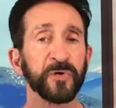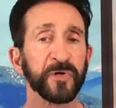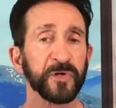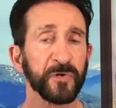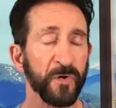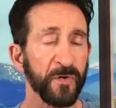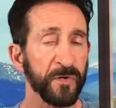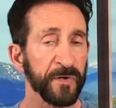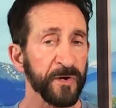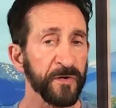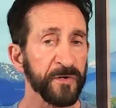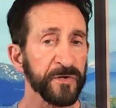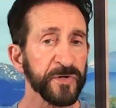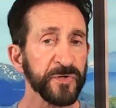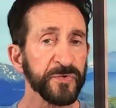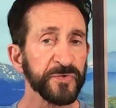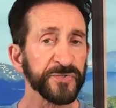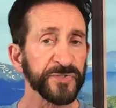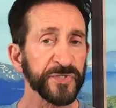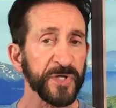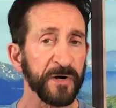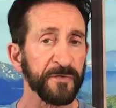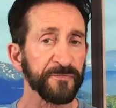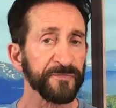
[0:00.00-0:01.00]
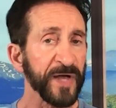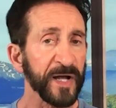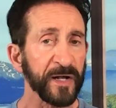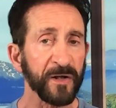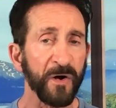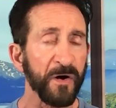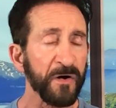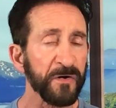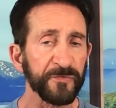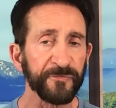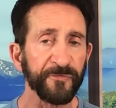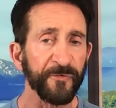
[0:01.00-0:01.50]
put on our new self.
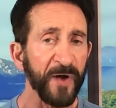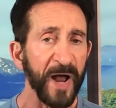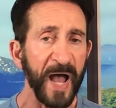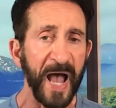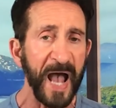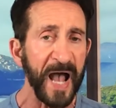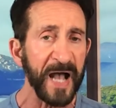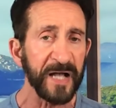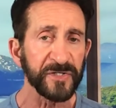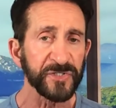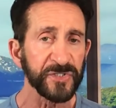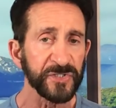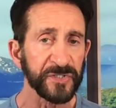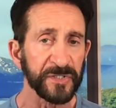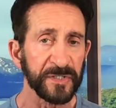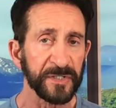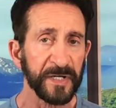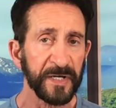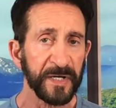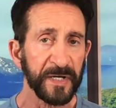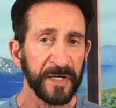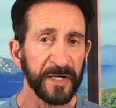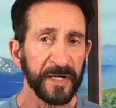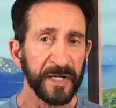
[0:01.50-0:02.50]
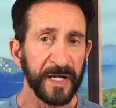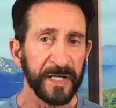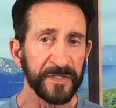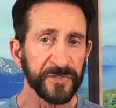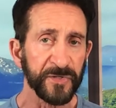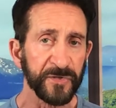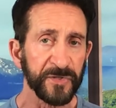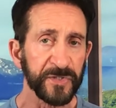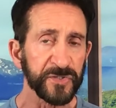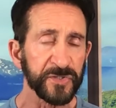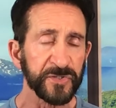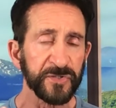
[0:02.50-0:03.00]
That calls for action.
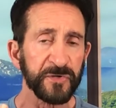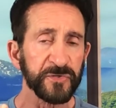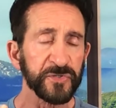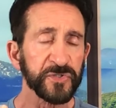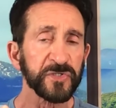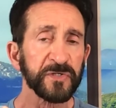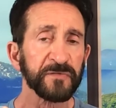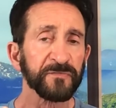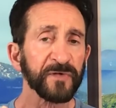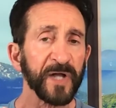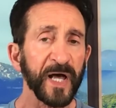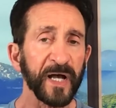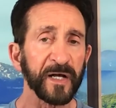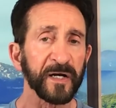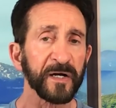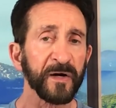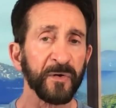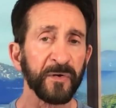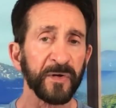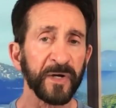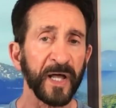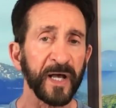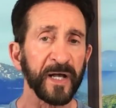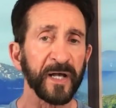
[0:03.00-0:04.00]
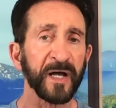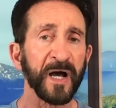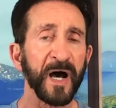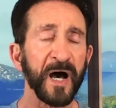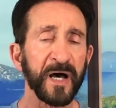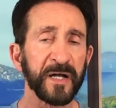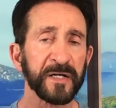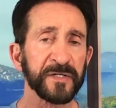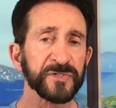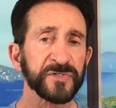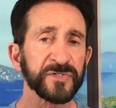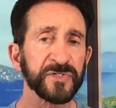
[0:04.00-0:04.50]
And so this notion of let go and let
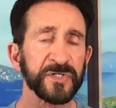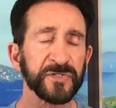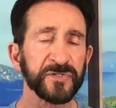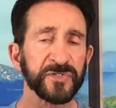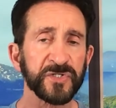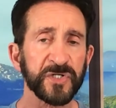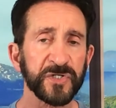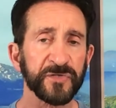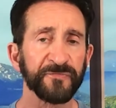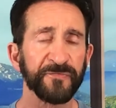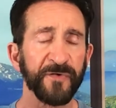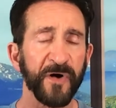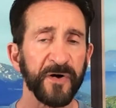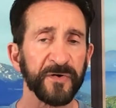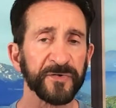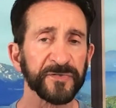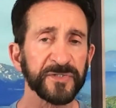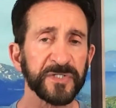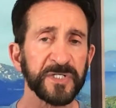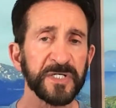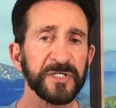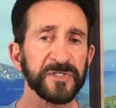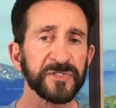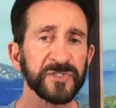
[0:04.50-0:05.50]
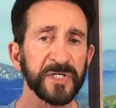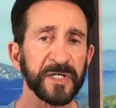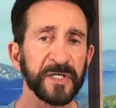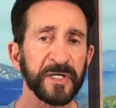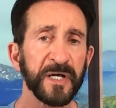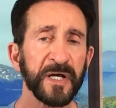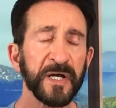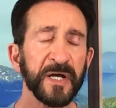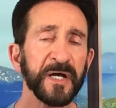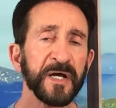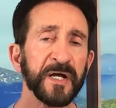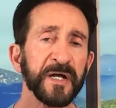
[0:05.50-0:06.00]
God, it's, it's just false
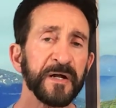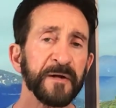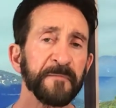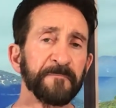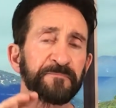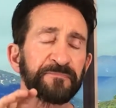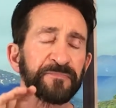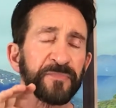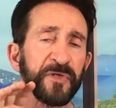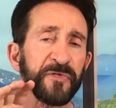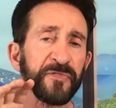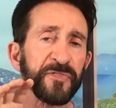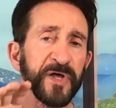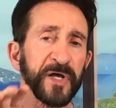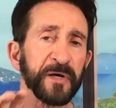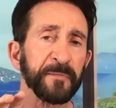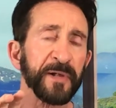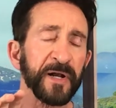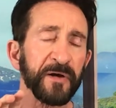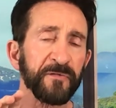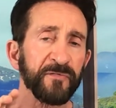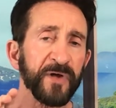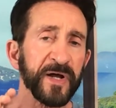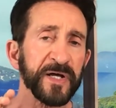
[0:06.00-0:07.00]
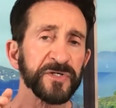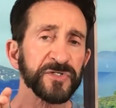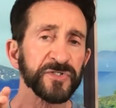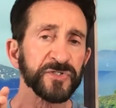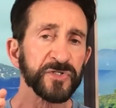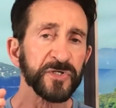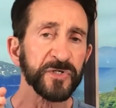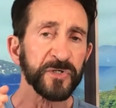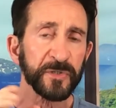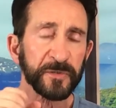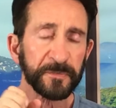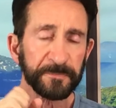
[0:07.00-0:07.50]
teaching think of it in a
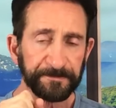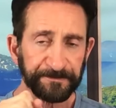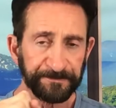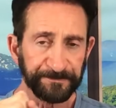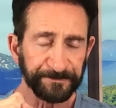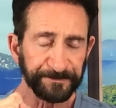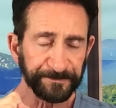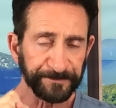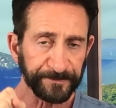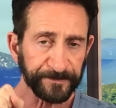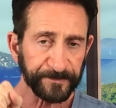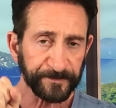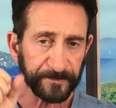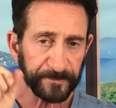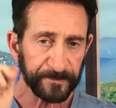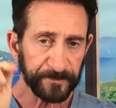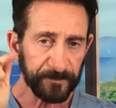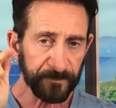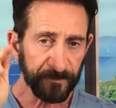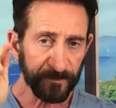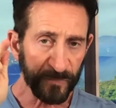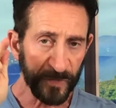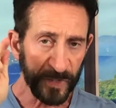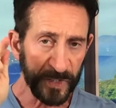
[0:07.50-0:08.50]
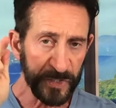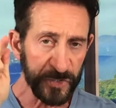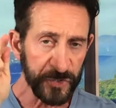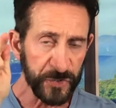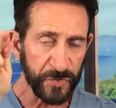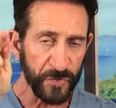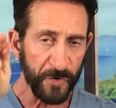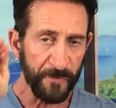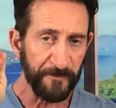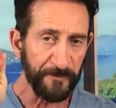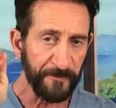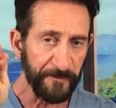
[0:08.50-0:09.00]
race too,
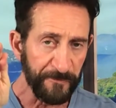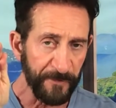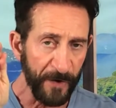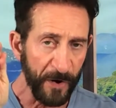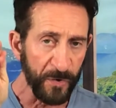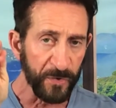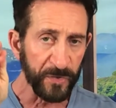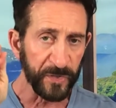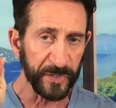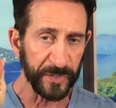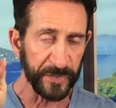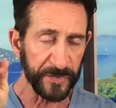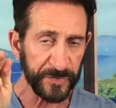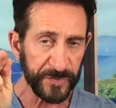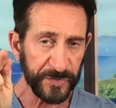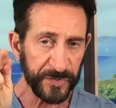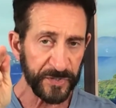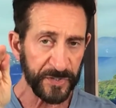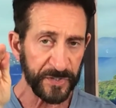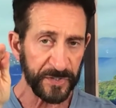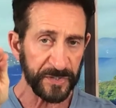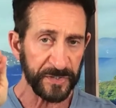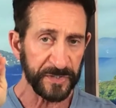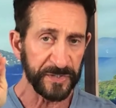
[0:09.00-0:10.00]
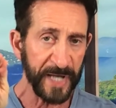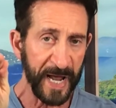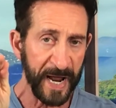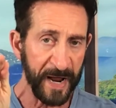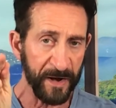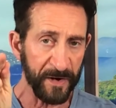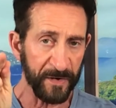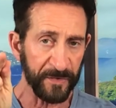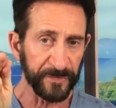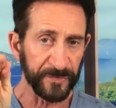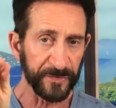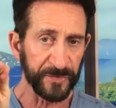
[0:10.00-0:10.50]
is you're focused
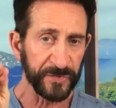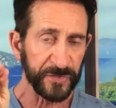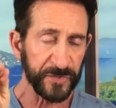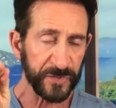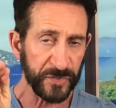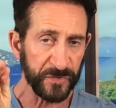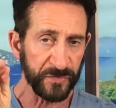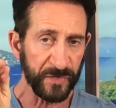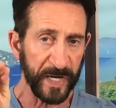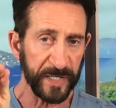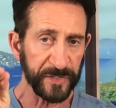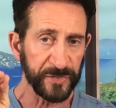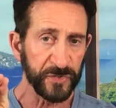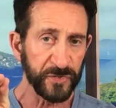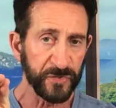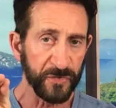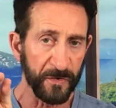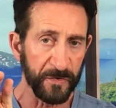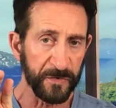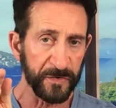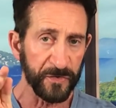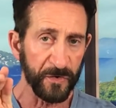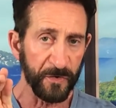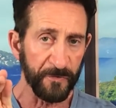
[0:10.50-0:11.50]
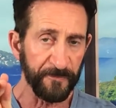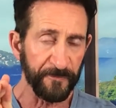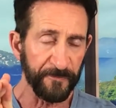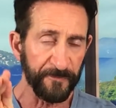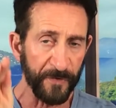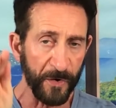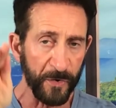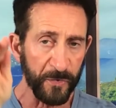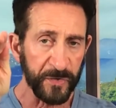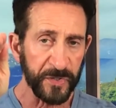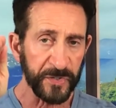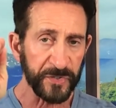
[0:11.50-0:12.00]
down the stretch. You're, you're
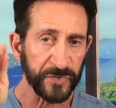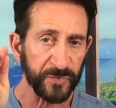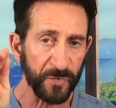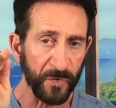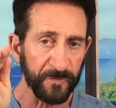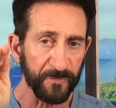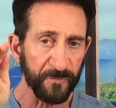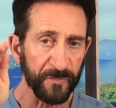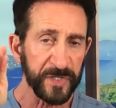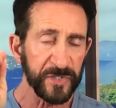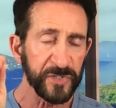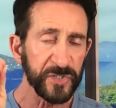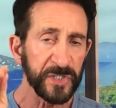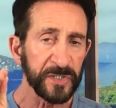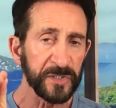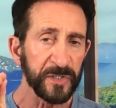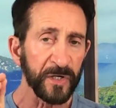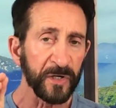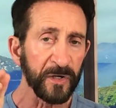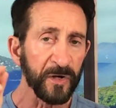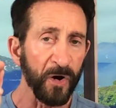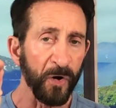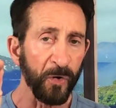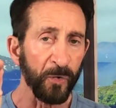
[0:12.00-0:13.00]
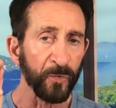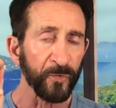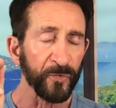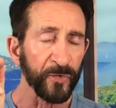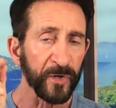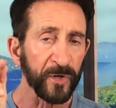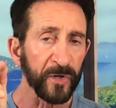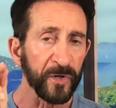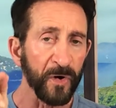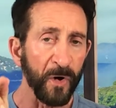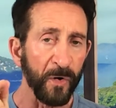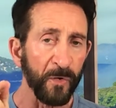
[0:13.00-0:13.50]
focused on reaching the goal.
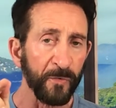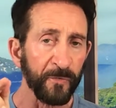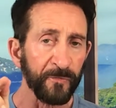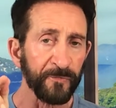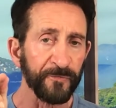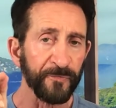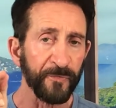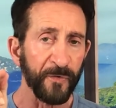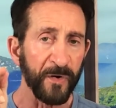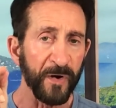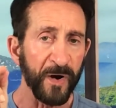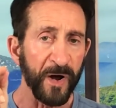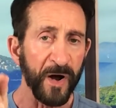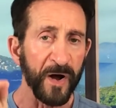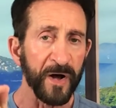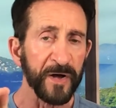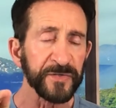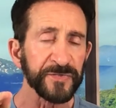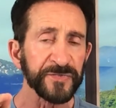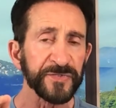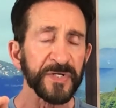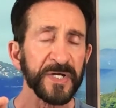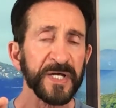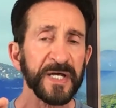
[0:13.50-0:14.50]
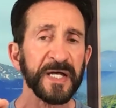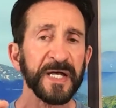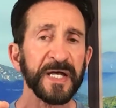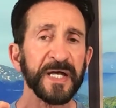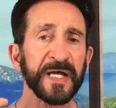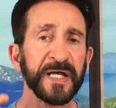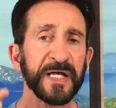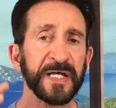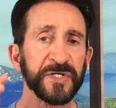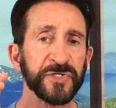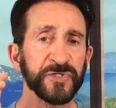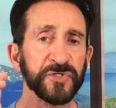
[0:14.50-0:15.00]
The goal for us
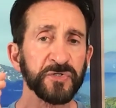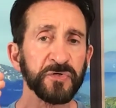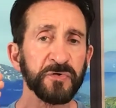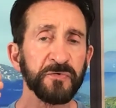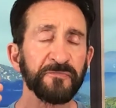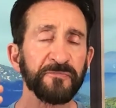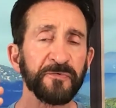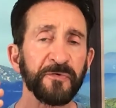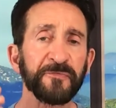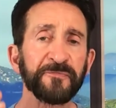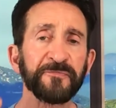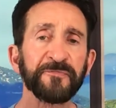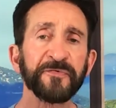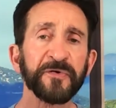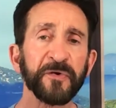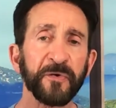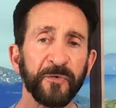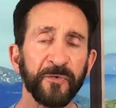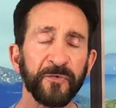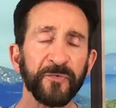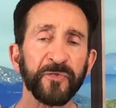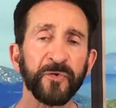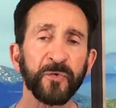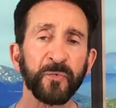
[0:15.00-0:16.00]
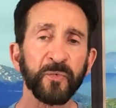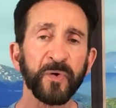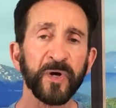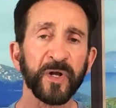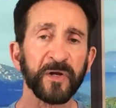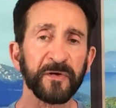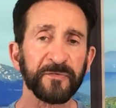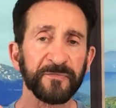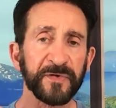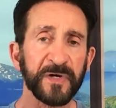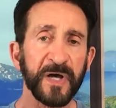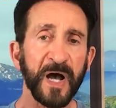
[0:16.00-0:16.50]
is to fulfill the
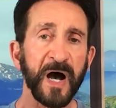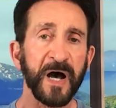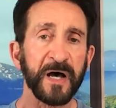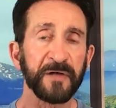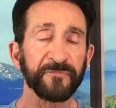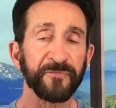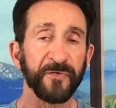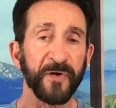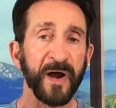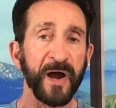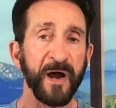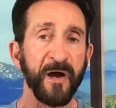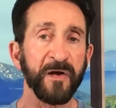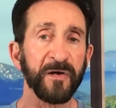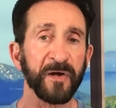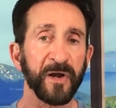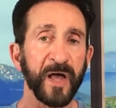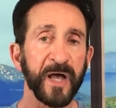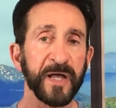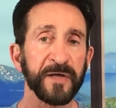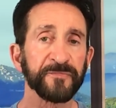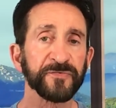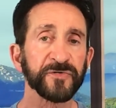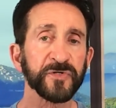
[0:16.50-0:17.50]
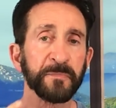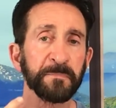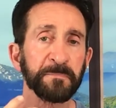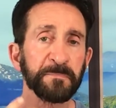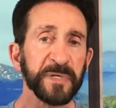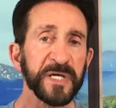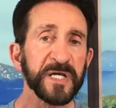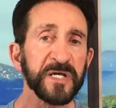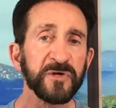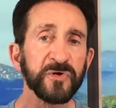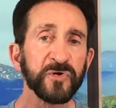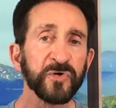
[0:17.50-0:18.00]
will of God for our life, to
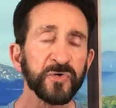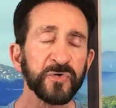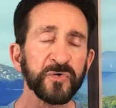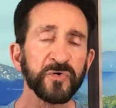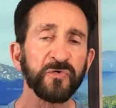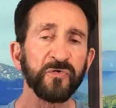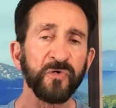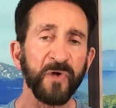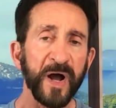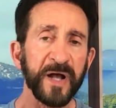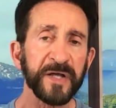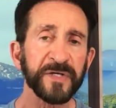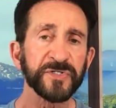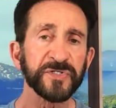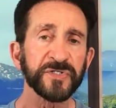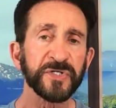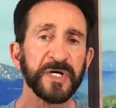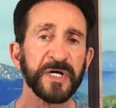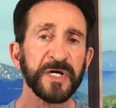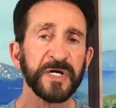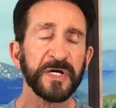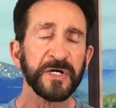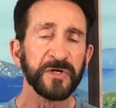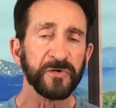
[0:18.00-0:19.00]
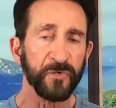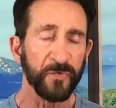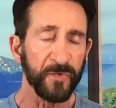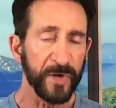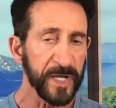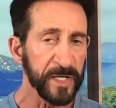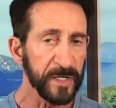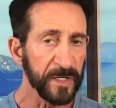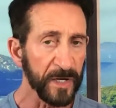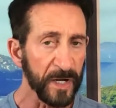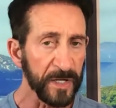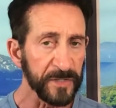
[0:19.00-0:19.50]
be who Christ
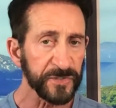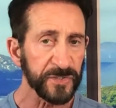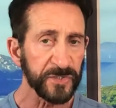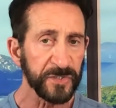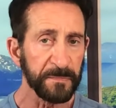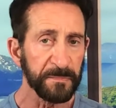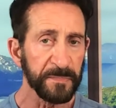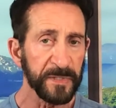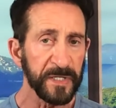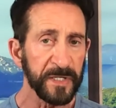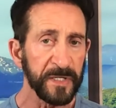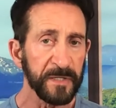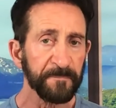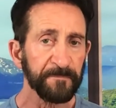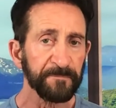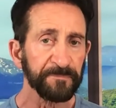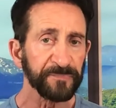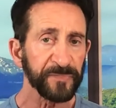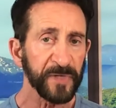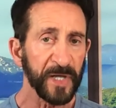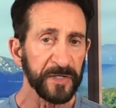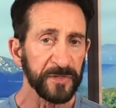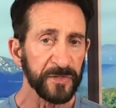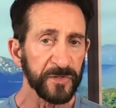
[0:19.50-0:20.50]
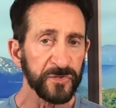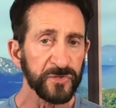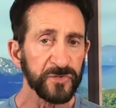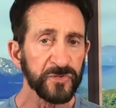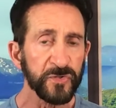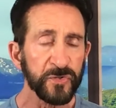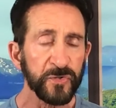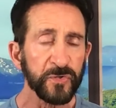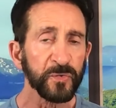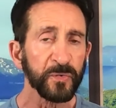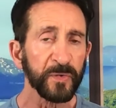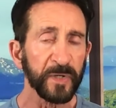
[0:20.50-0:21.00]
created us to be, and to
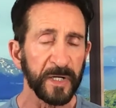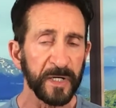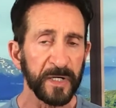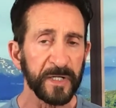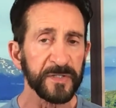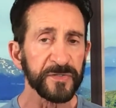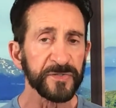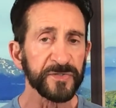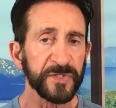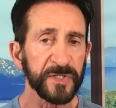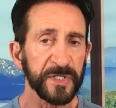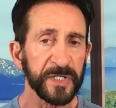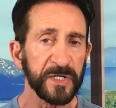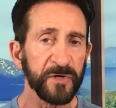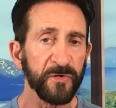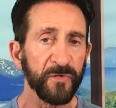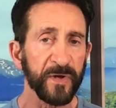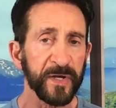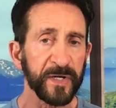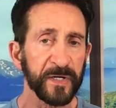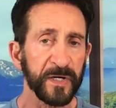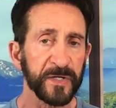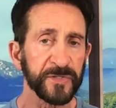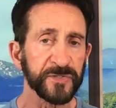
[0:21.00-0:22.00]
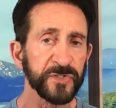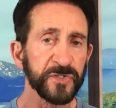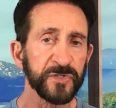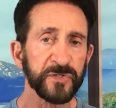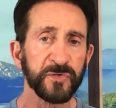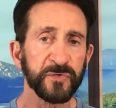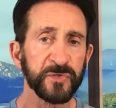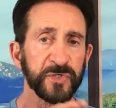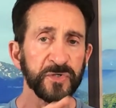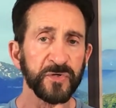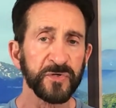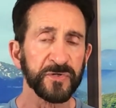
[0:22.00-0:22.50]
do what it is that He created us
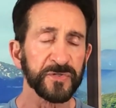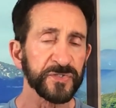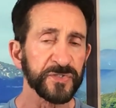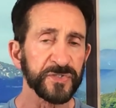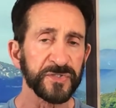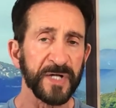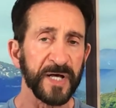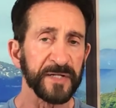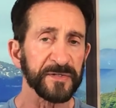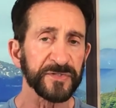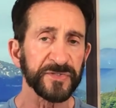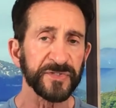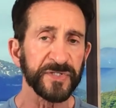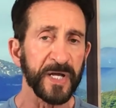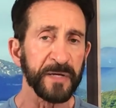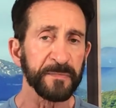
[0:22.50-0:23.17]
to do. Yours is not the